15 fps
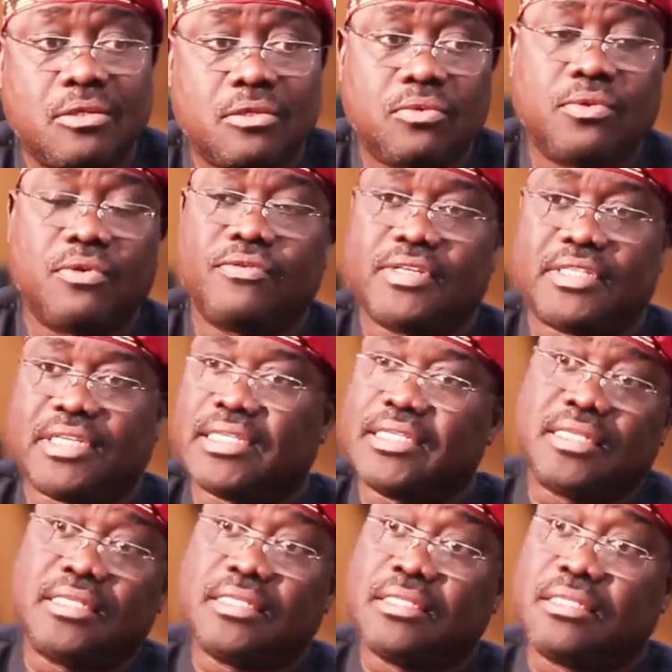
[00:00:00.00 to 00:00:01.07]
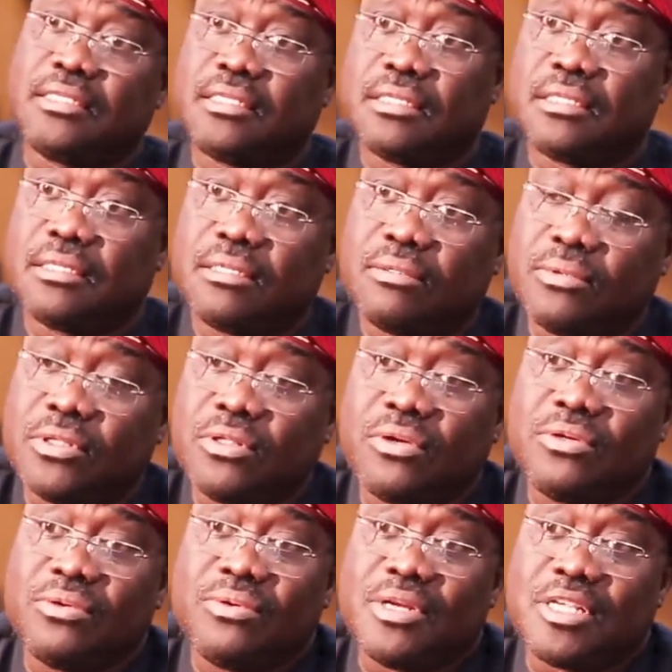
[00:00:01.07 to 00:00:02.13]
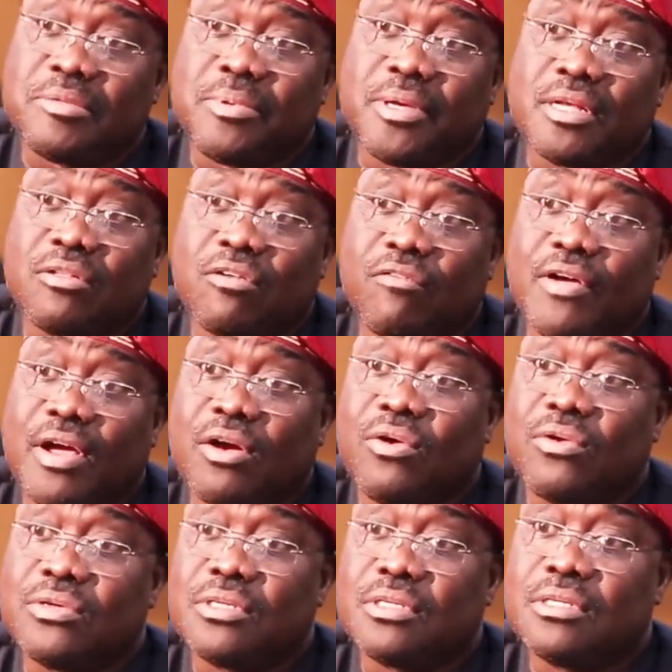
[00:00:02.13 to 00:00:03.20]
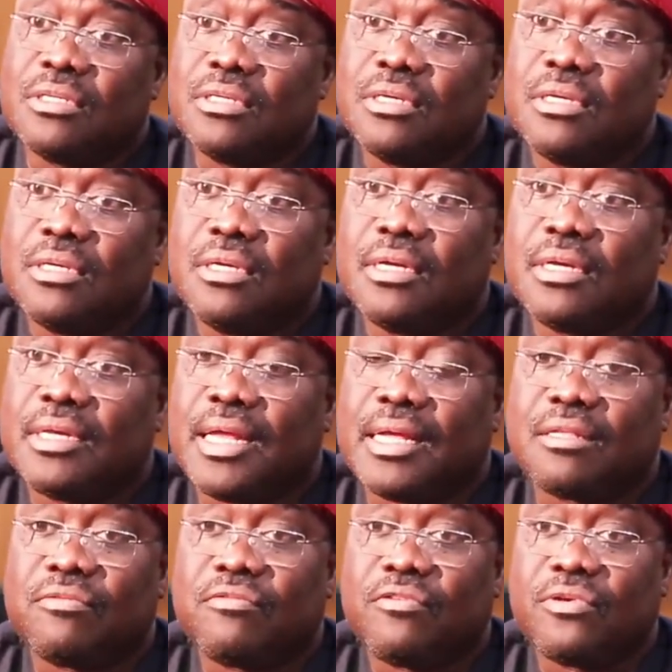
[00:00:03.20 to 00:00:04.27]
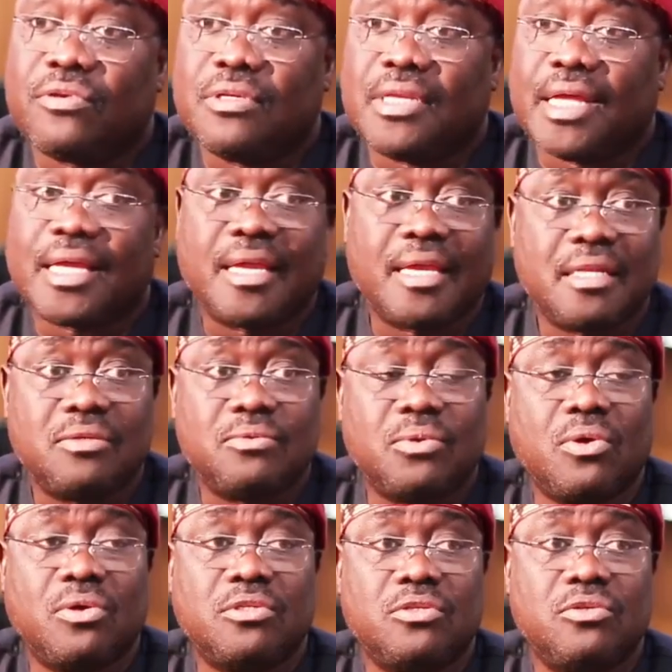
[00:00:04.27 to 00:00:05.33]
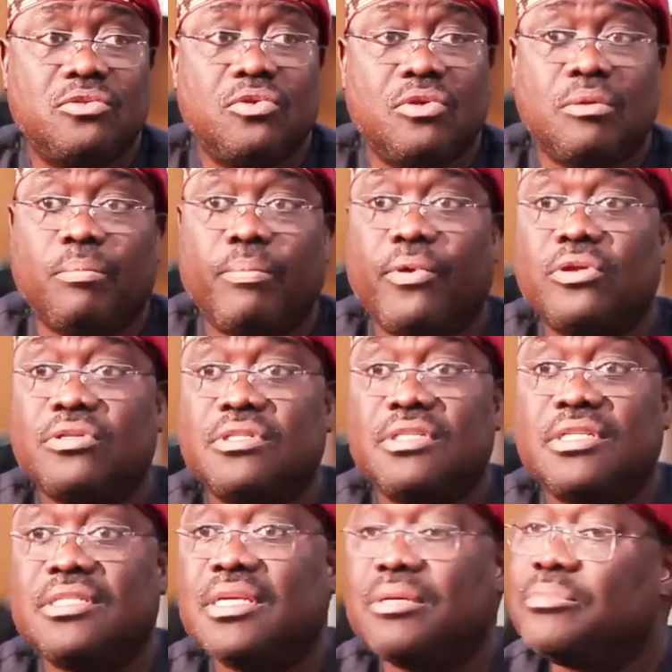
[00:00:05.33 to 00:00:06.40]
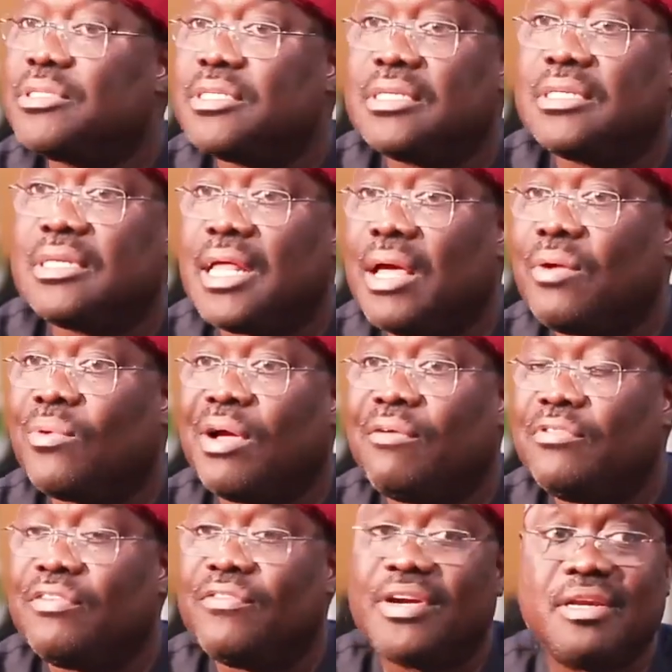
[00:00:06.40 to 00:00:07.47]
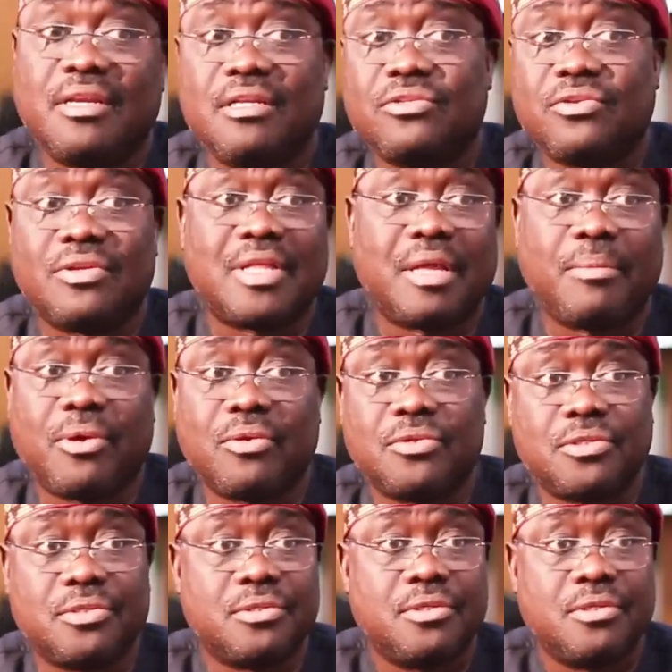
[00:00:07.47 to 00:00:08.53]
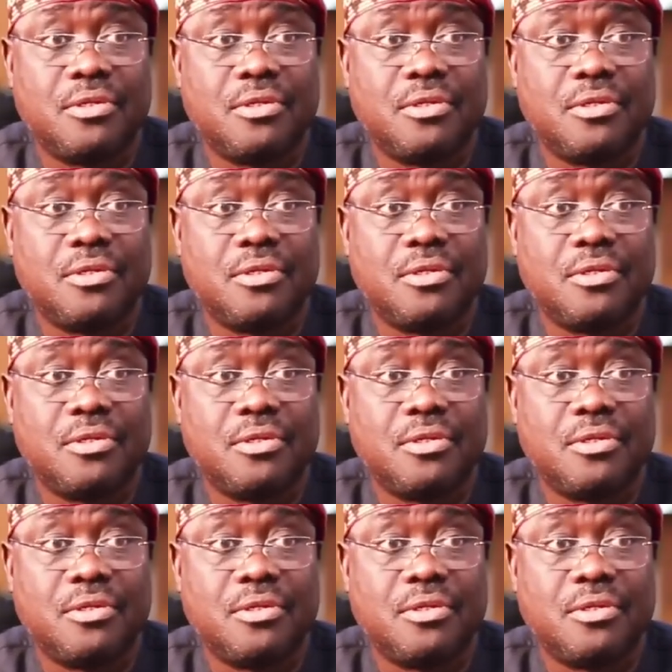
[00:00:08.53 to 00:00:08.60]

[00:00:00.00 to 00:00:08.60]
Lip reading: one of the tragedies, with all due respect, of our country, that for decades we continue to import the same thing and we have never really thought about.